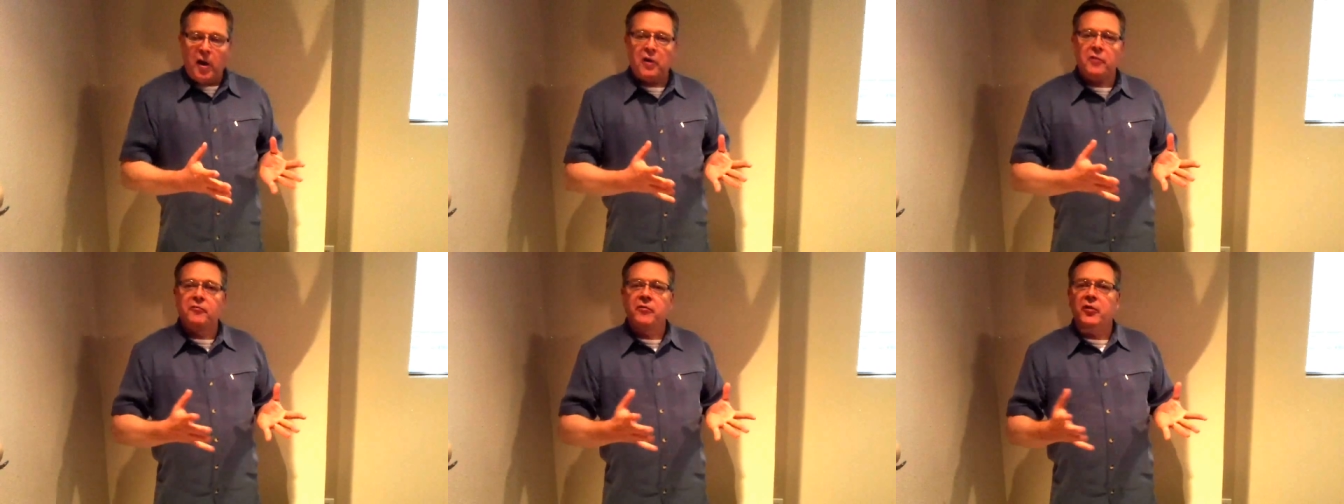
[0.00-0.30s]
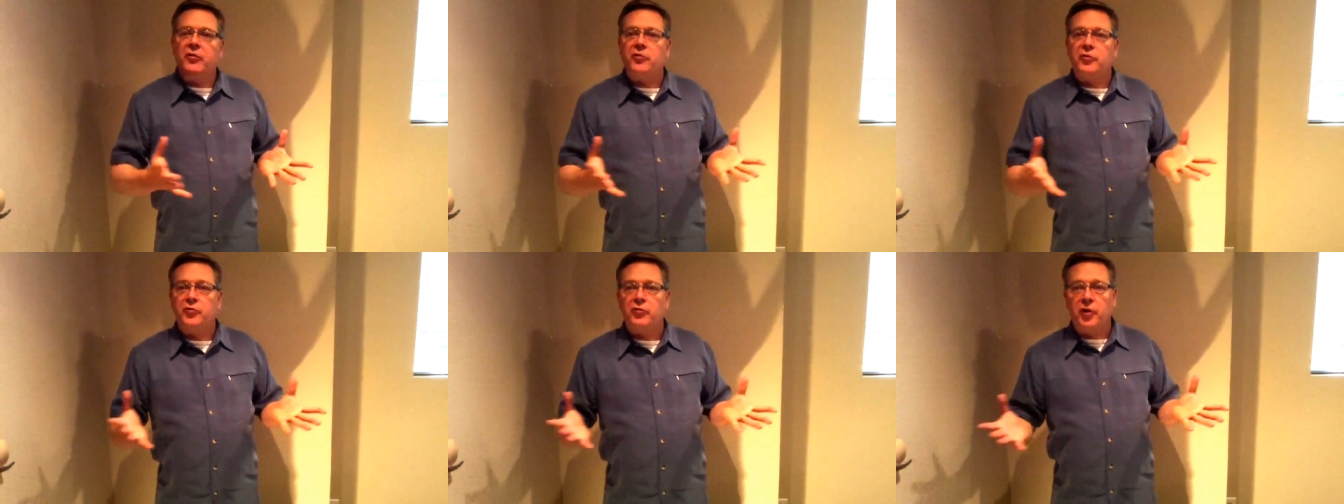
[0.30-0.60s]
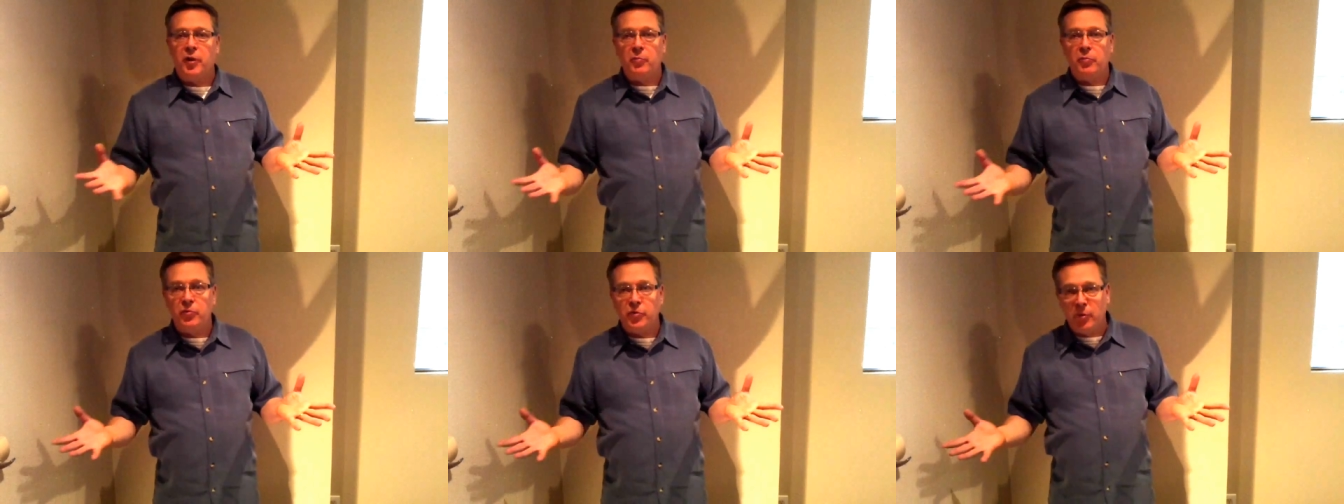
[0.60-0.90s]
manifest the
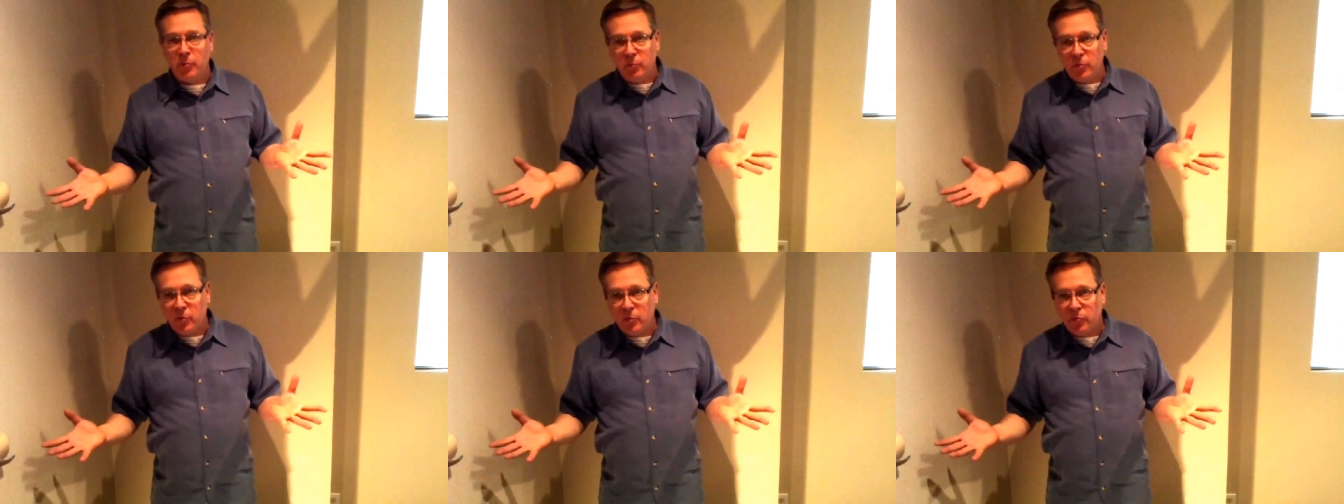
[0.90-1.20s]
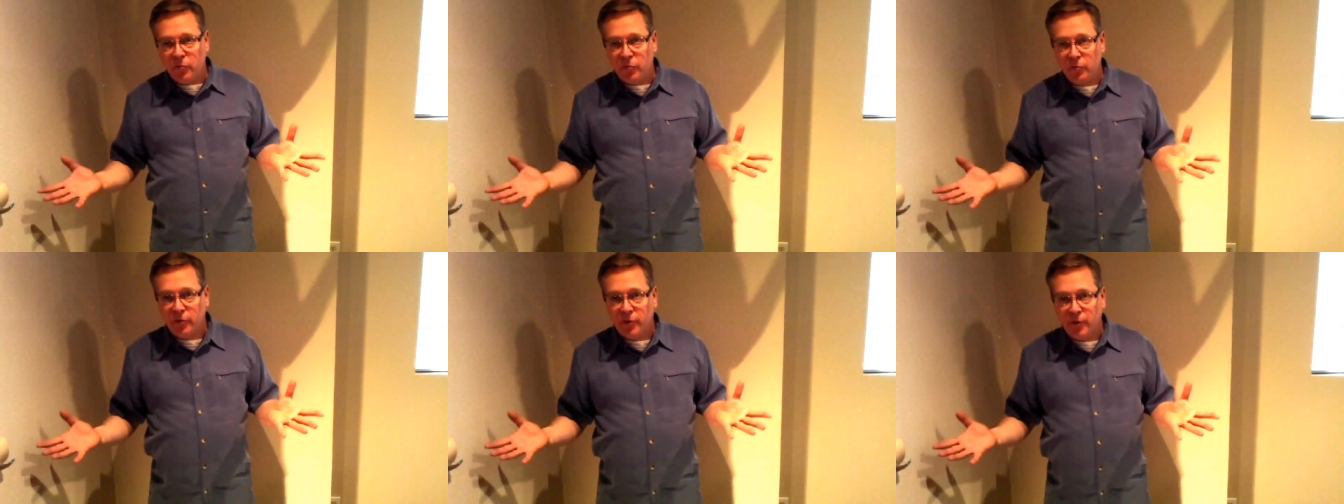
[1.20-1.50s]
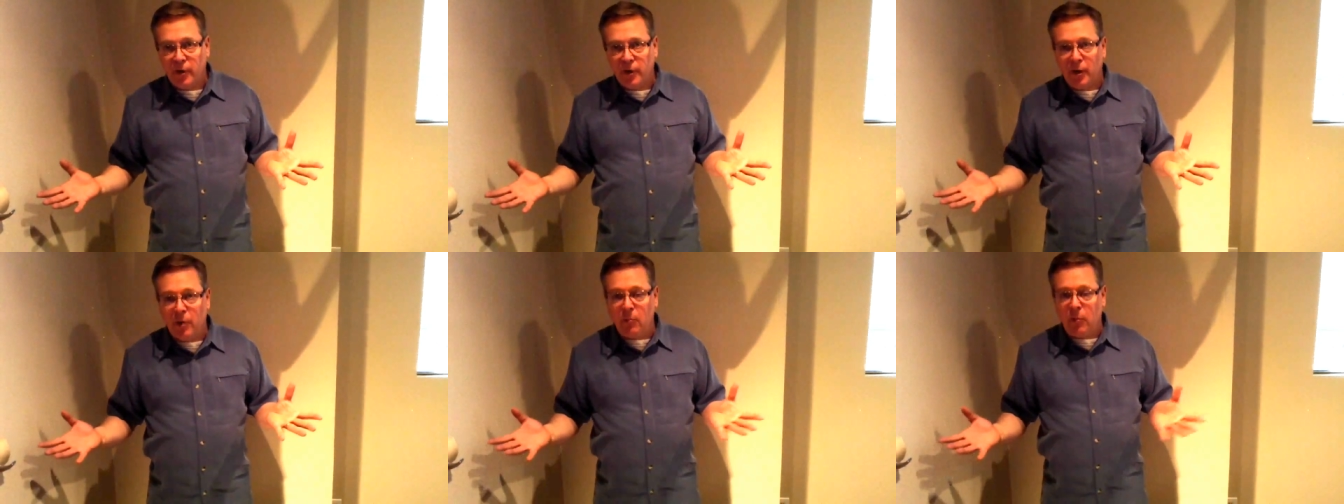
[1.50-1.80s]
same symptoms.
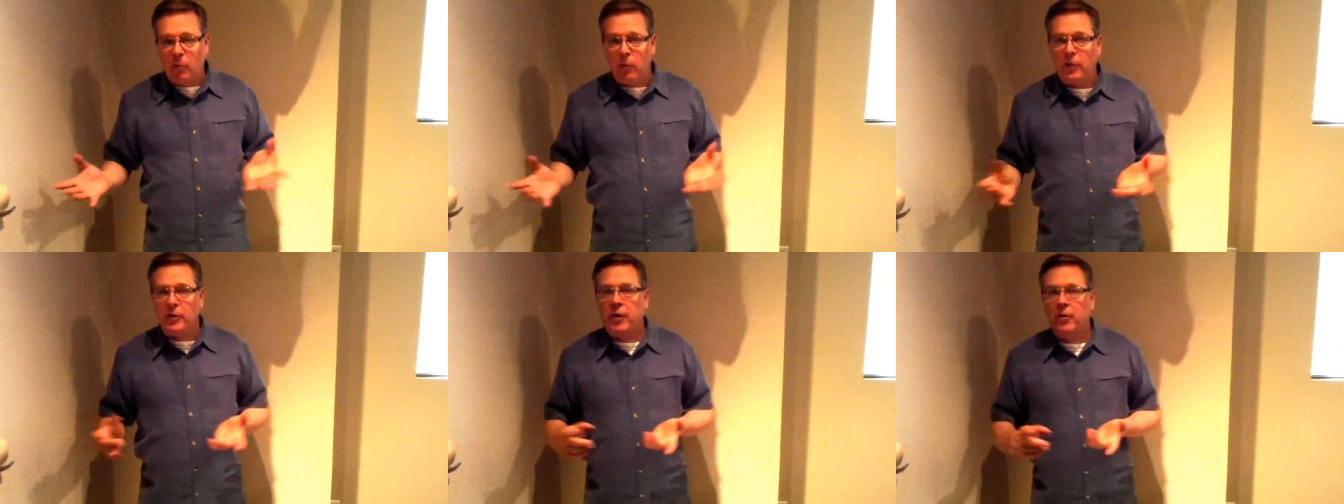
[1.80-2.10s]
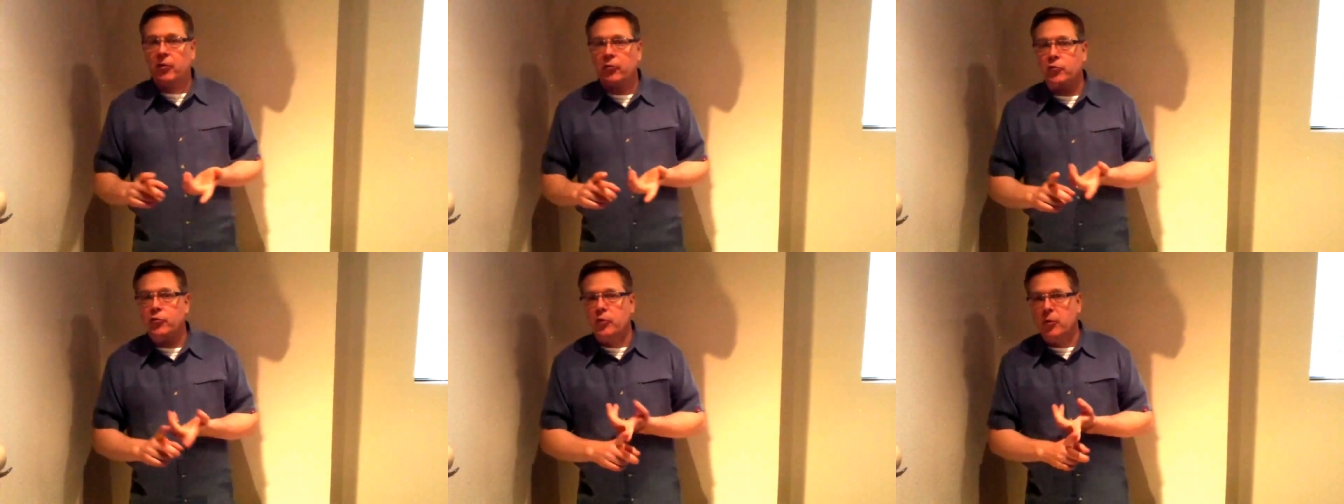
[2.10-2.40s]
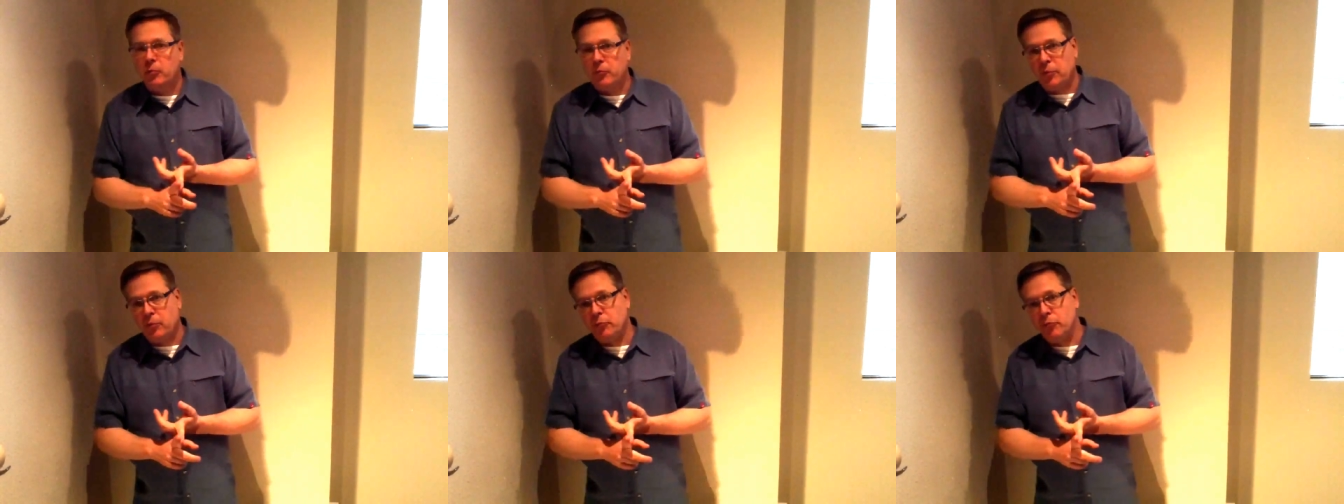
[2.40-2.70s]
But what can those
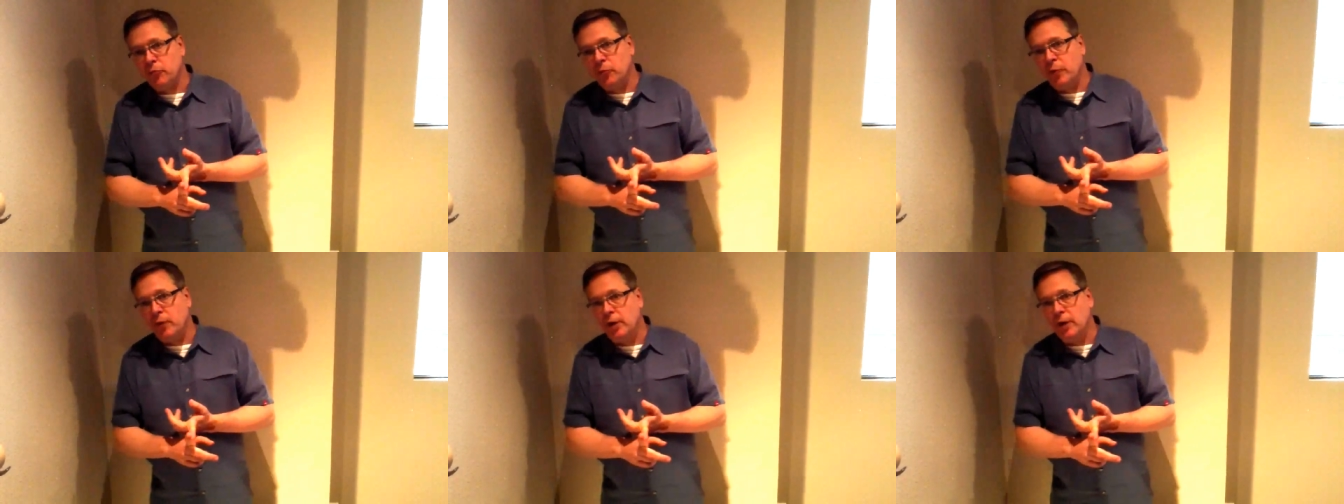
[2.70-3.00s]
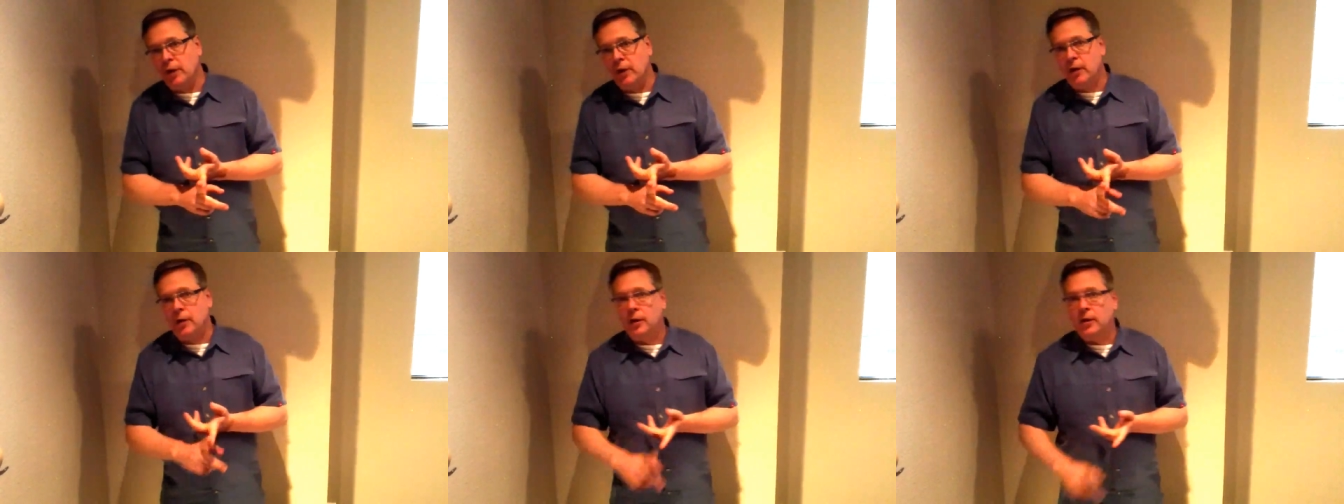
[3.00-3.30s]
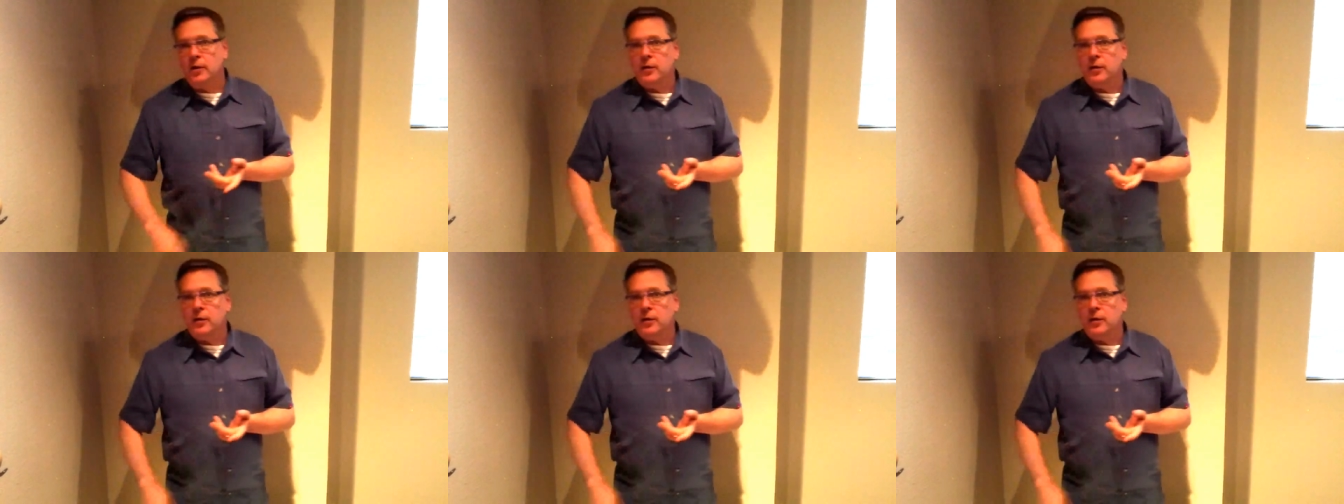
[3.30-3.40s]
symptoms be?